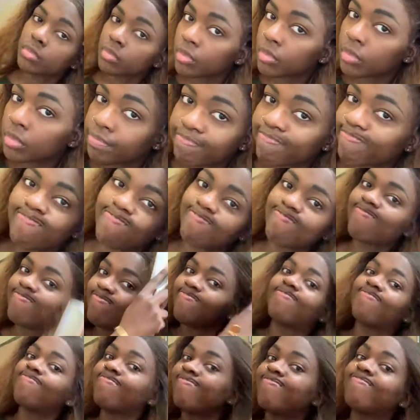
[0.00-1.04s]
sides of the
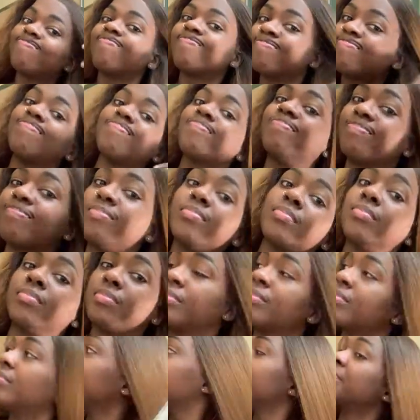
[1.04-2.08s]
lace,
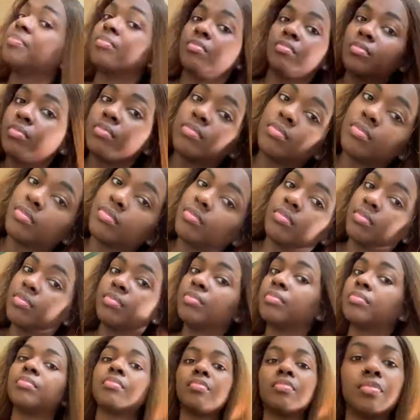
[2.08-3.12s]
and it
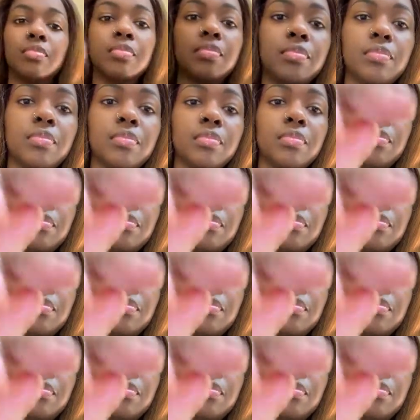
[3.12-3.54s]
doesn't look